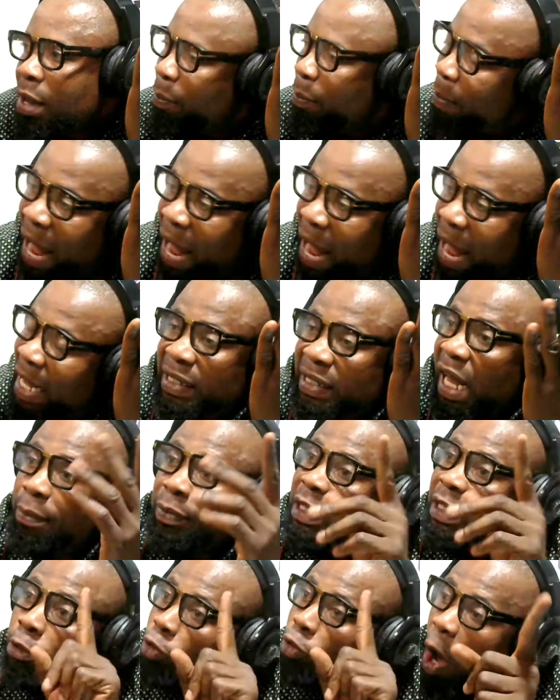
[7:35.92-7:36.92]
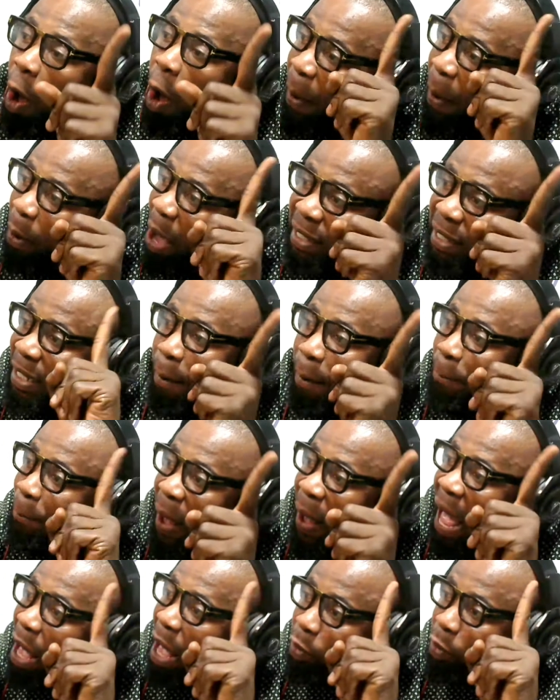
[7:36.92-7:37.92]
Man, the same sit down, power some
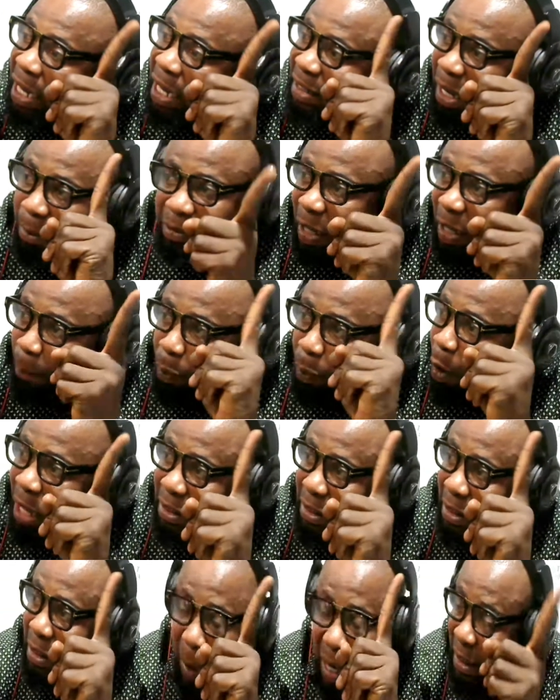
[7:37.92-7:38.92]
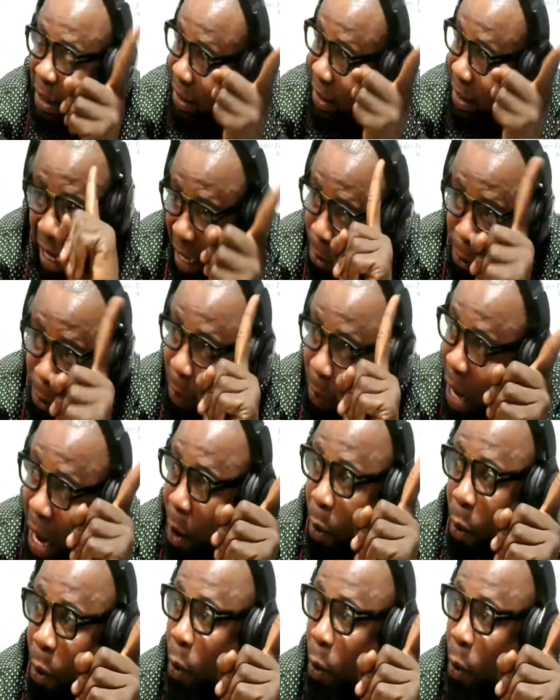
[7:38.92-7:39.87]
power, could I say, some power, some master sign, and you may,